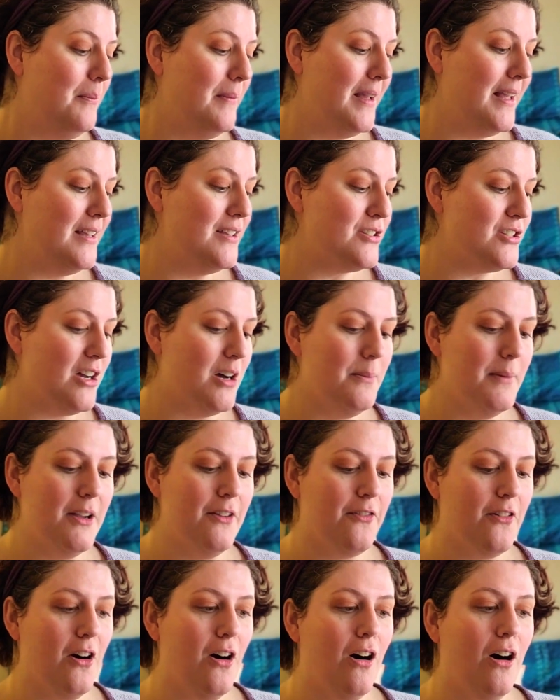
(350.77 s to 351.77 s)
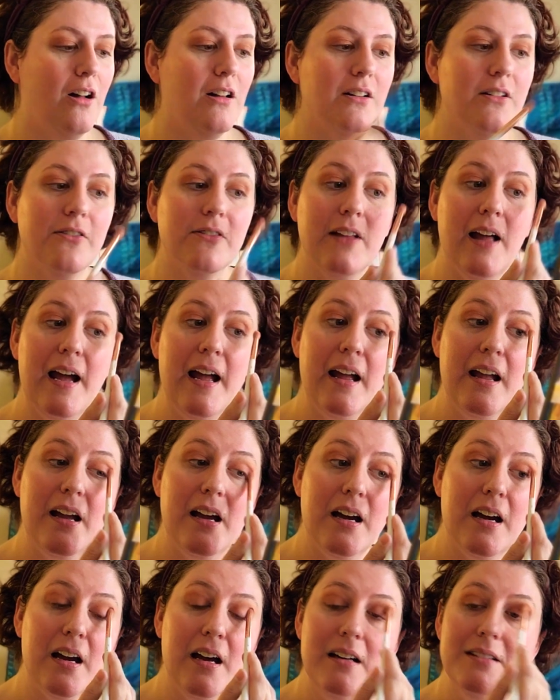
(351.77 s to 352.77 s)
He saw me for all of like
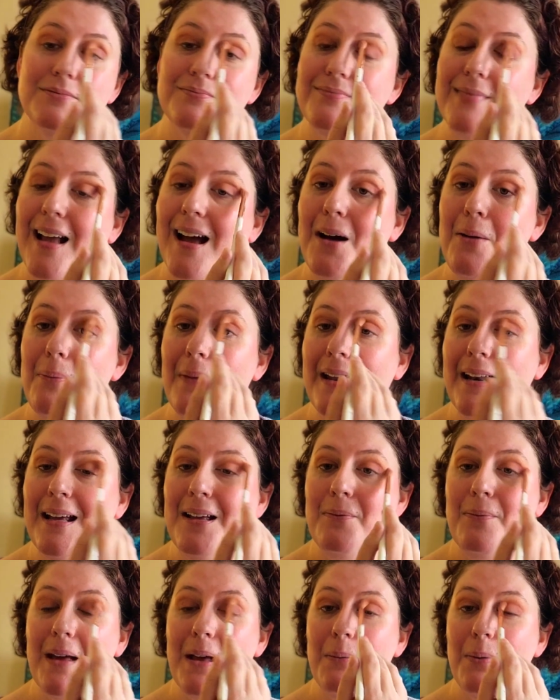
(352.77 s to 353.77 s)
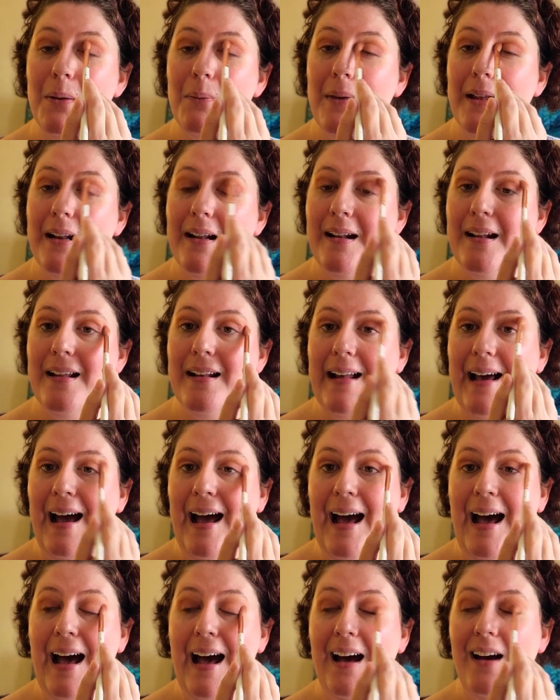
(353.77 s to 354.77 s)
a minute, maybe a minute and a
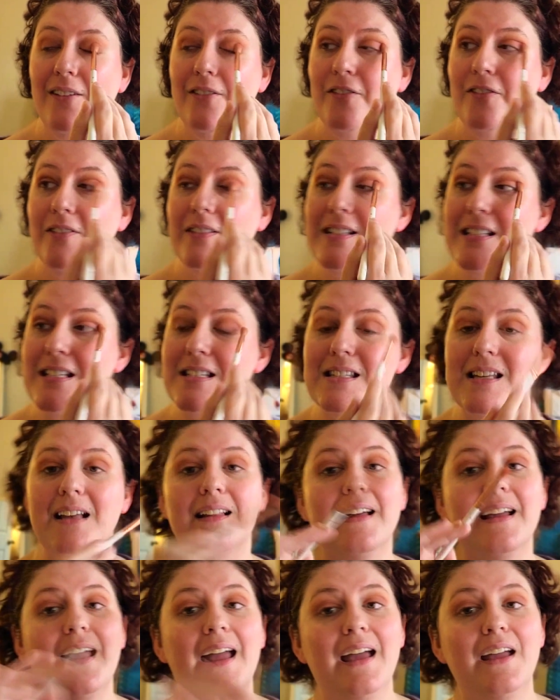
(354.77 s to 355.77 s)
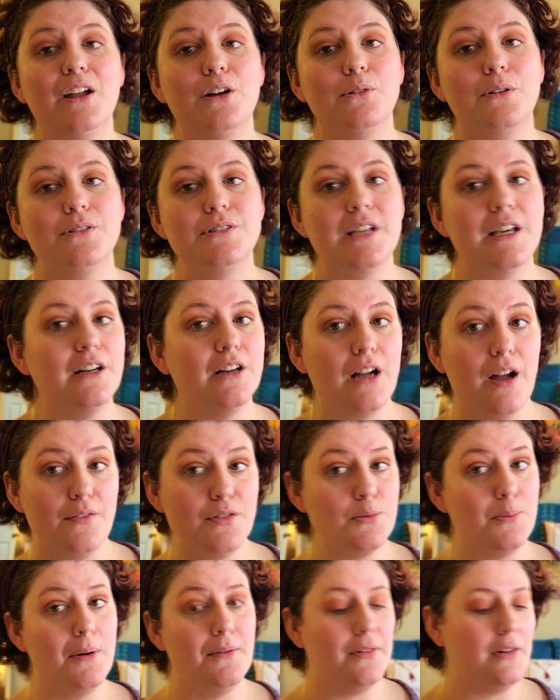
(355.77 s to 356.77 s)
half to say like, hey, your rotator
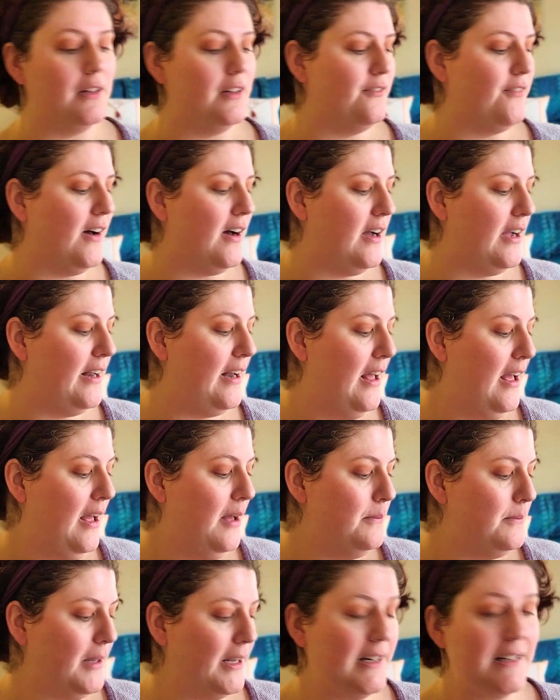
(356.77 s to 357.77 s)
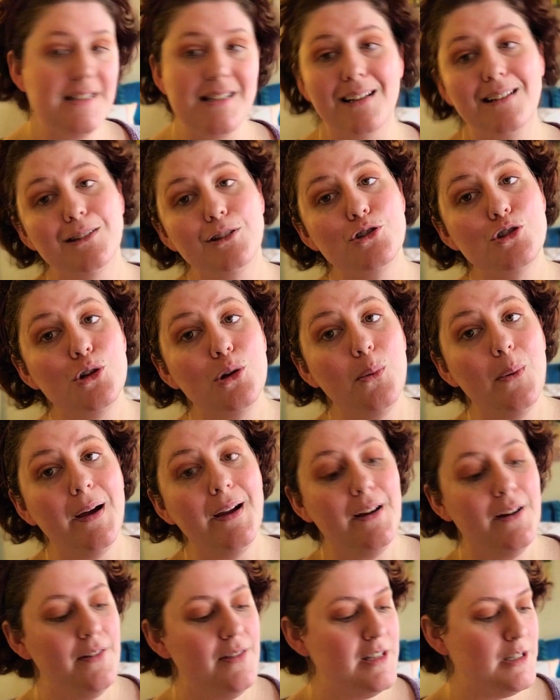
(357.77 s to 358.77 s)
cuff's perfectly fine. Not exactly sure why
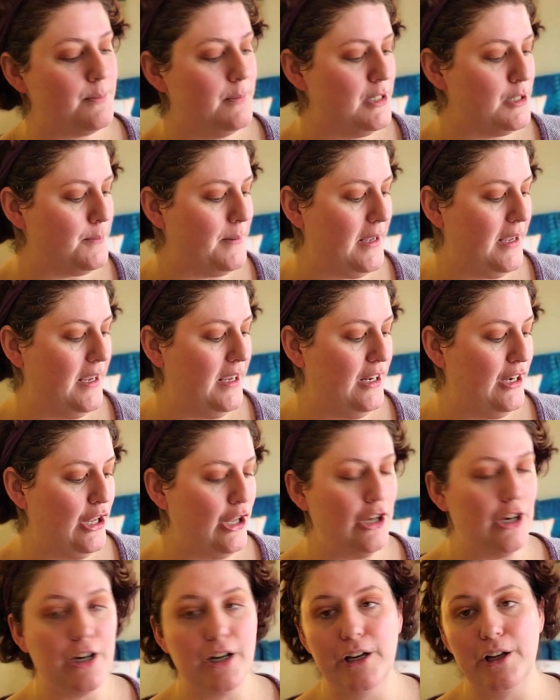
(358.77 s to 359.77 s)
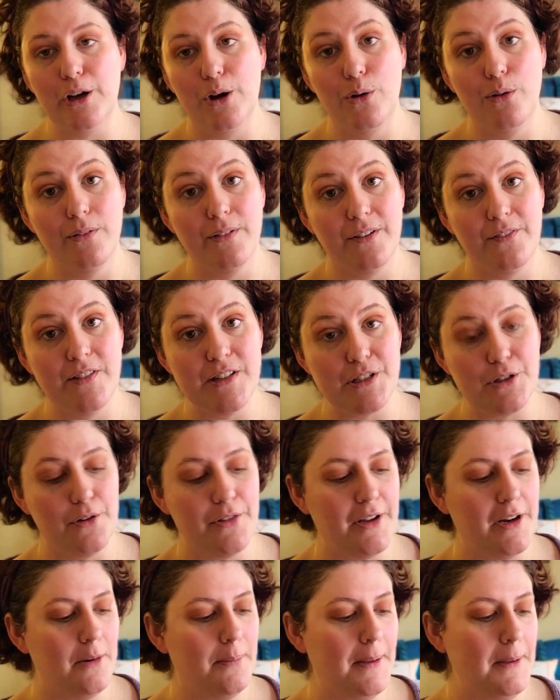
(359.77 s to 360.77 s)
you're in this much pain. You're going to go over to physical
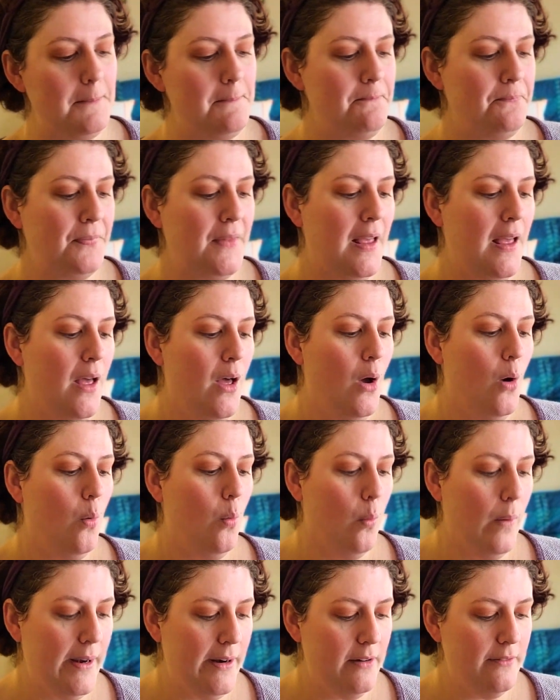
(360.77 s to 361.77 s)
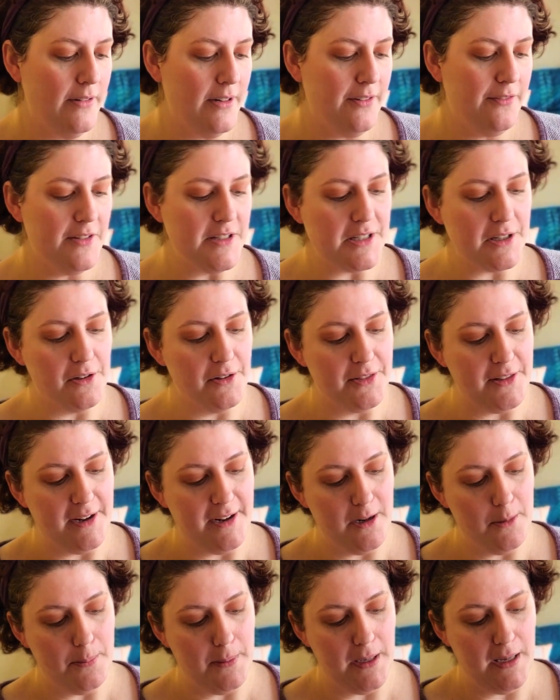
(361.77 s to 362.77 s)
therapy. Went over to physical
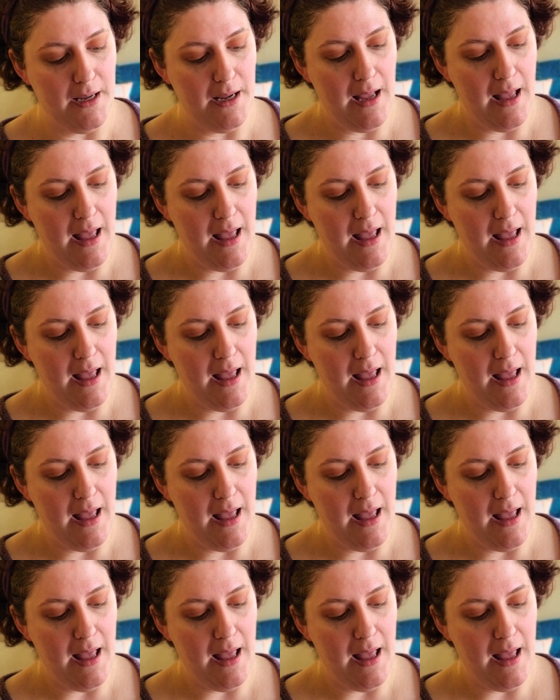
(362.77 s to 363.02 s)
therapy.